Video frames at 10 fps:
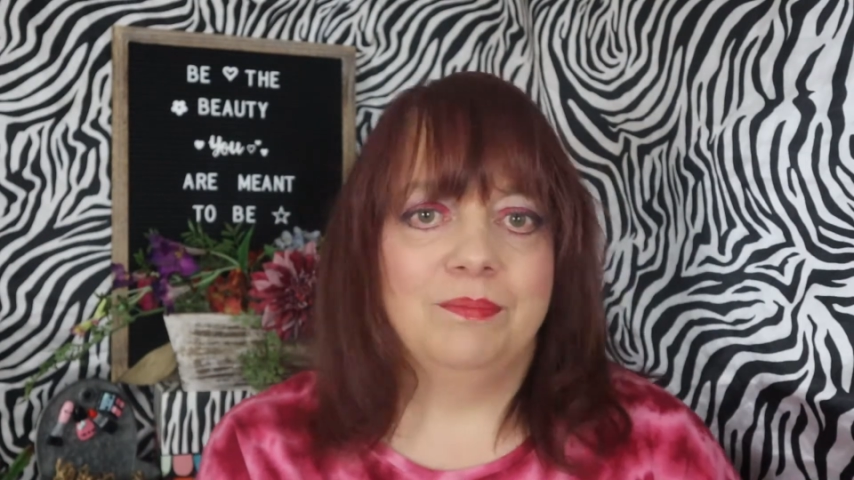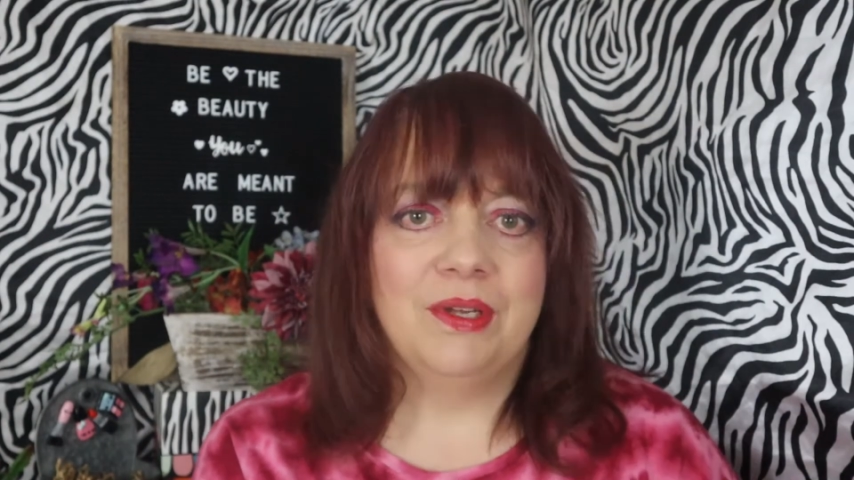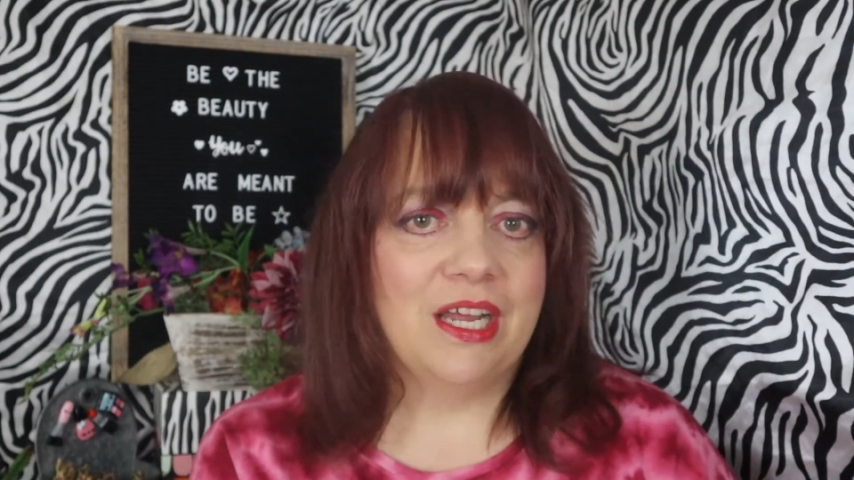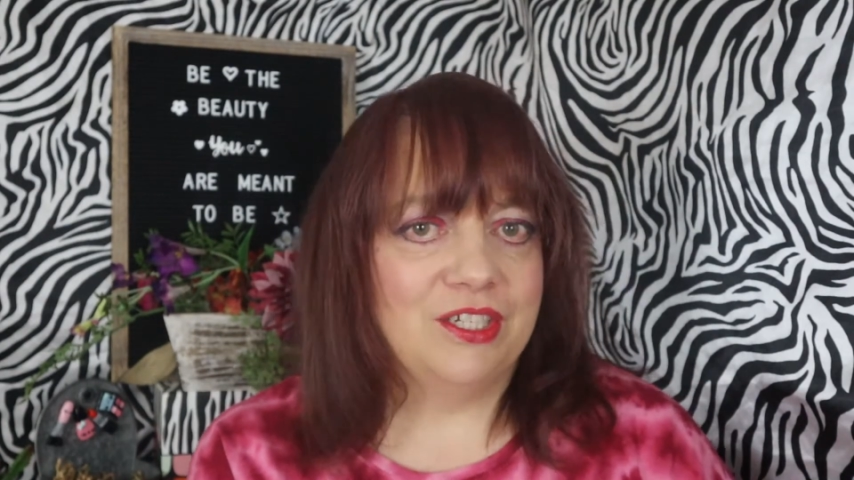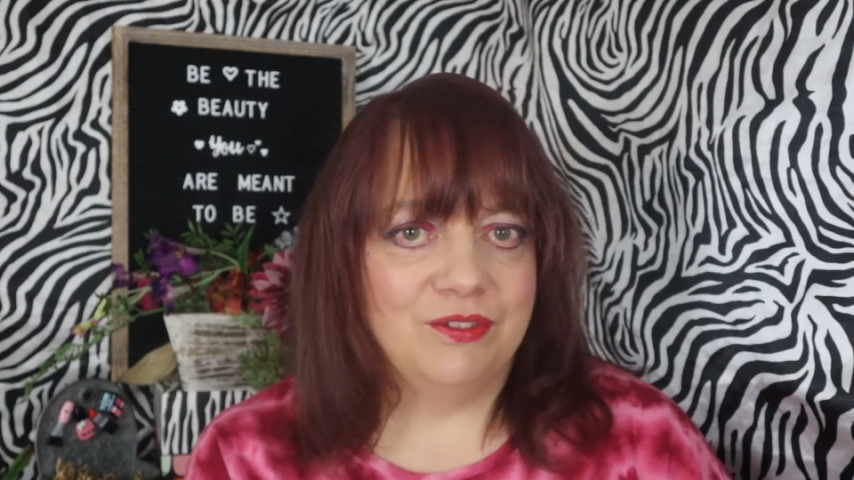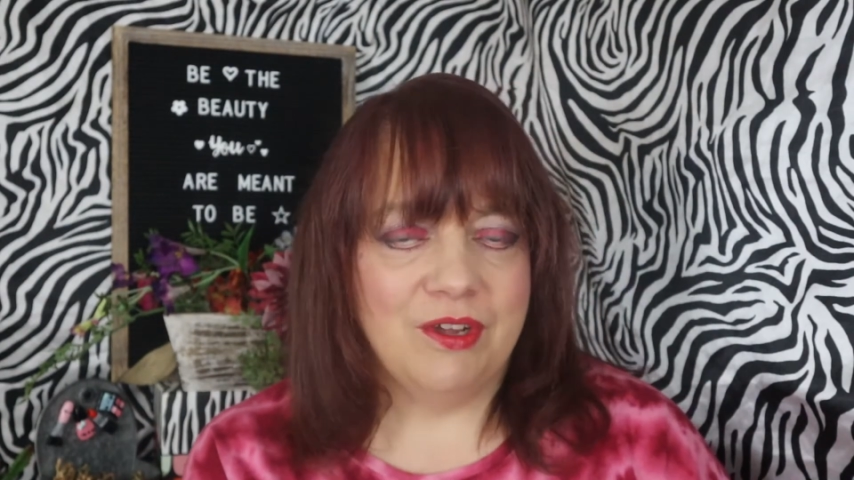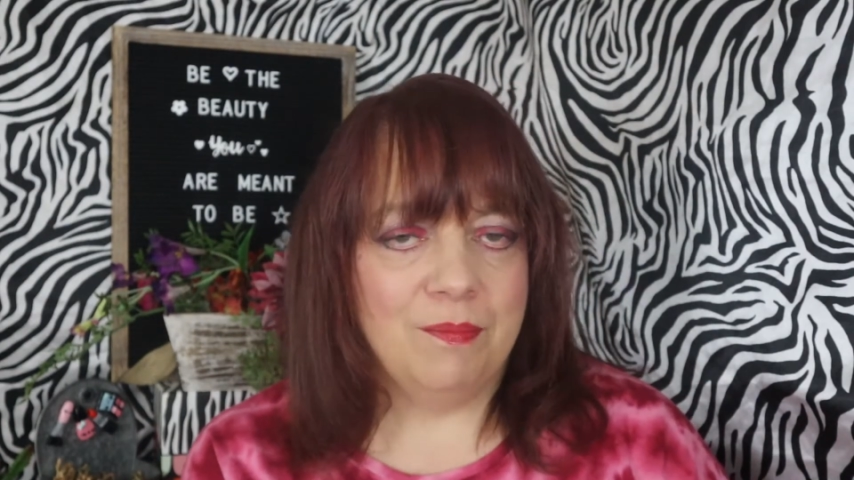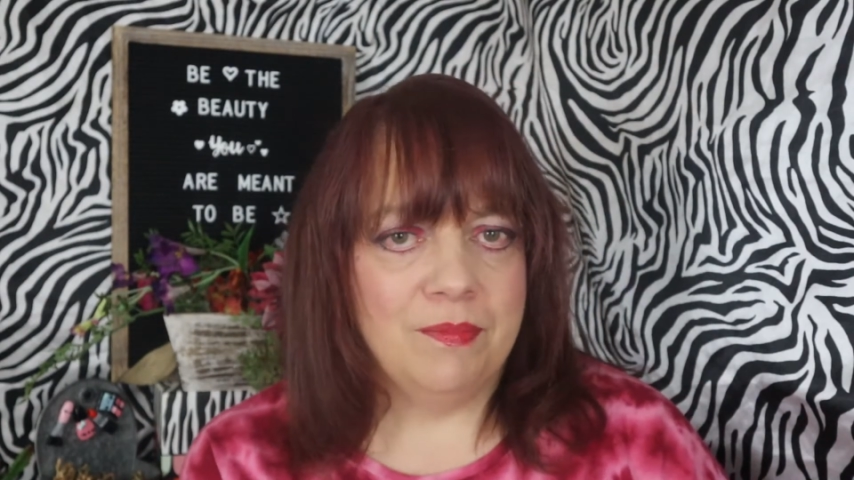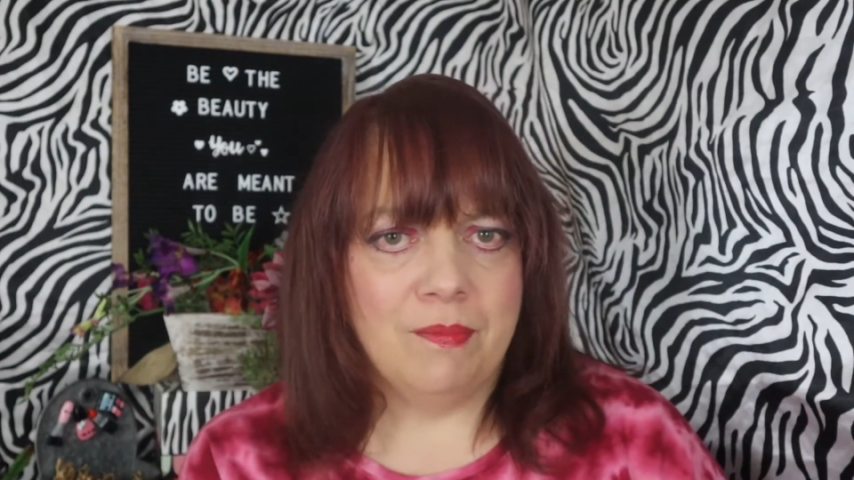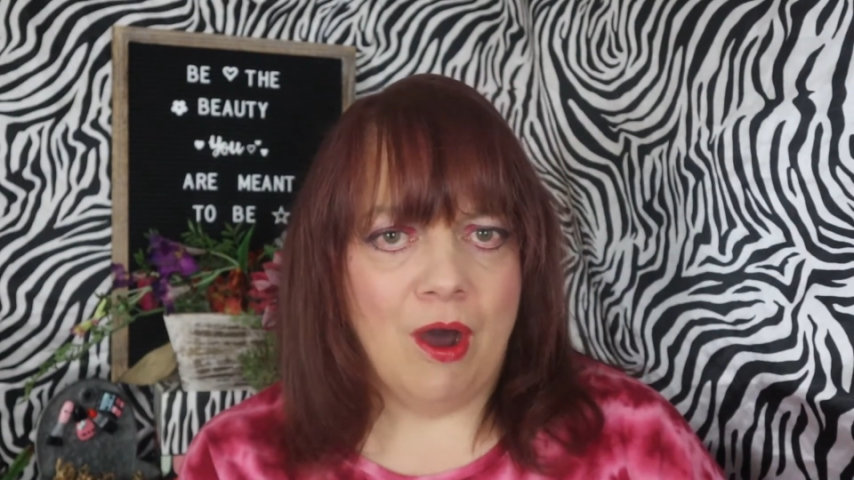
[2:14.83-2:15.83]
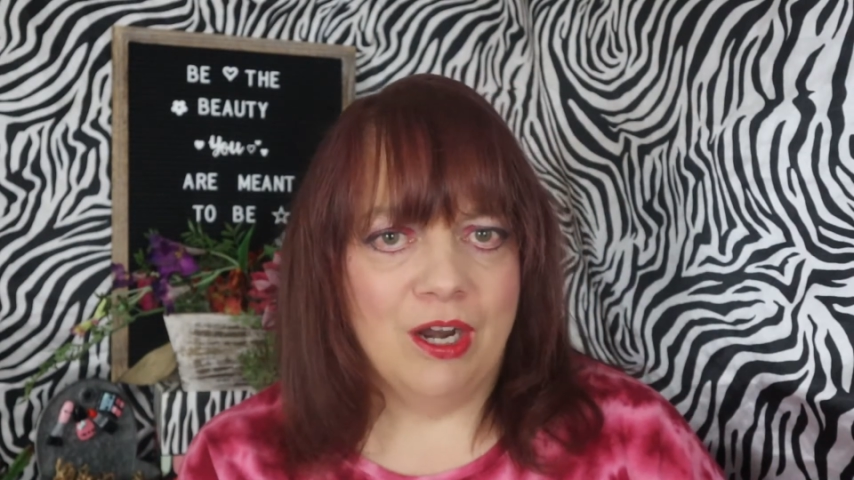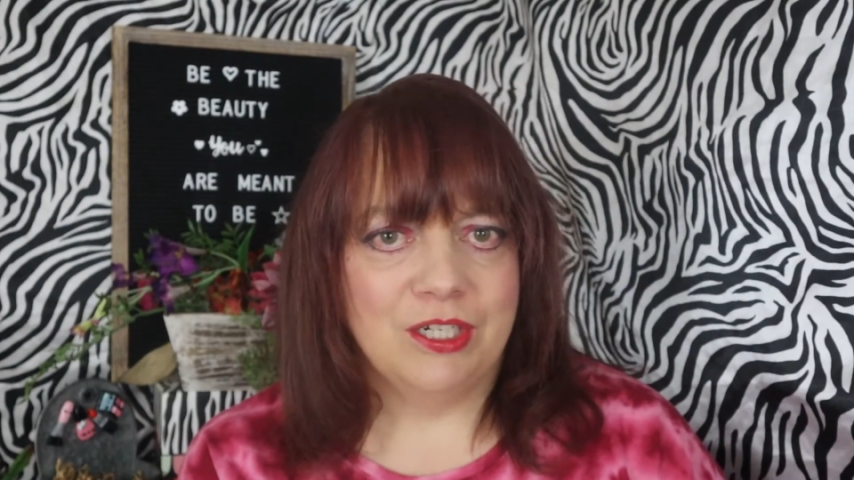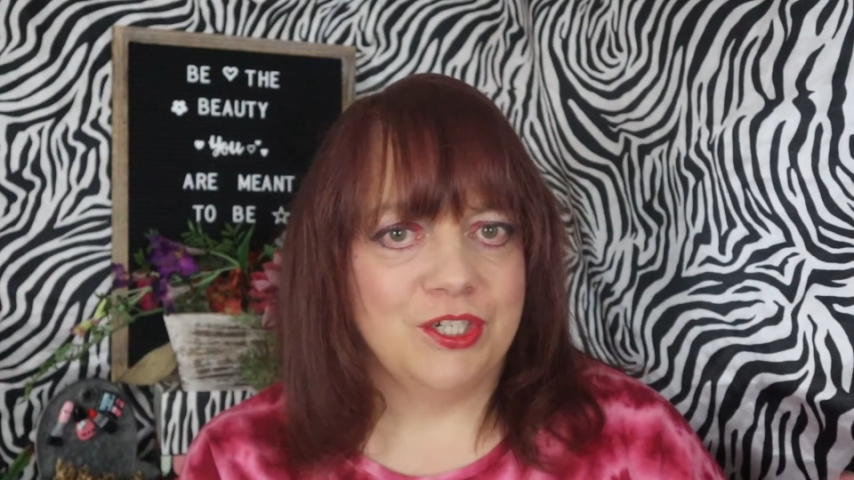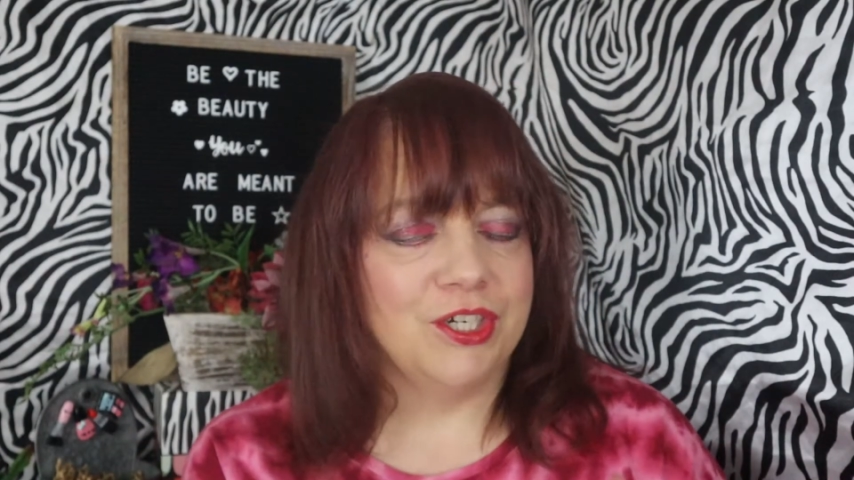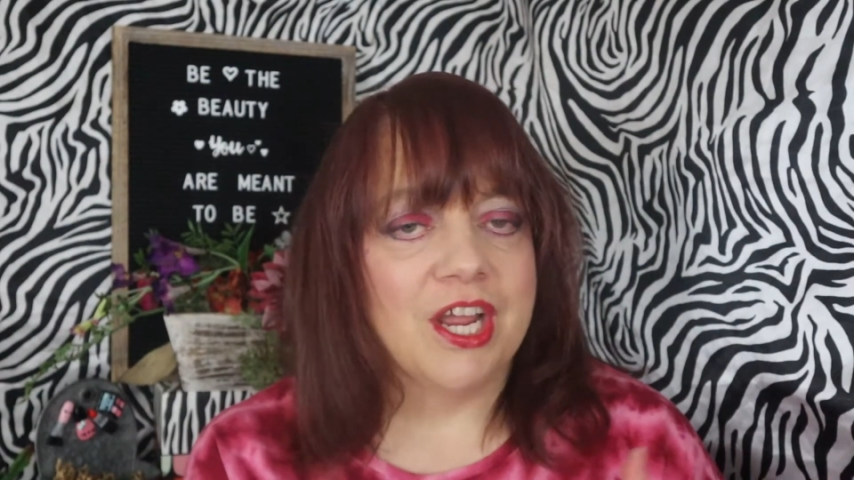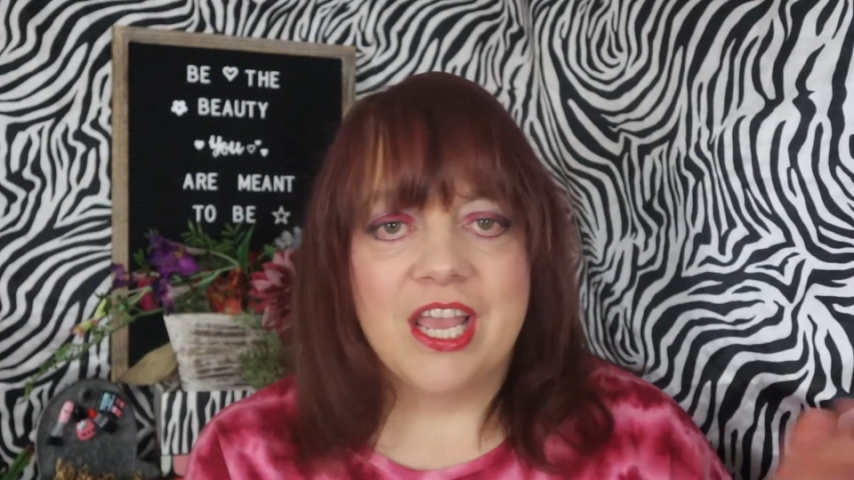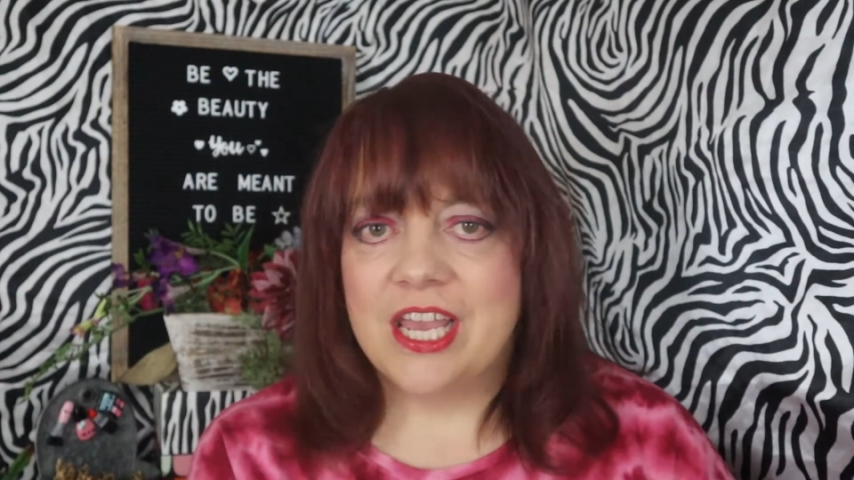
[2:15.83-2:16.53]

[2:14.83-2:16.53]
but I do not monitor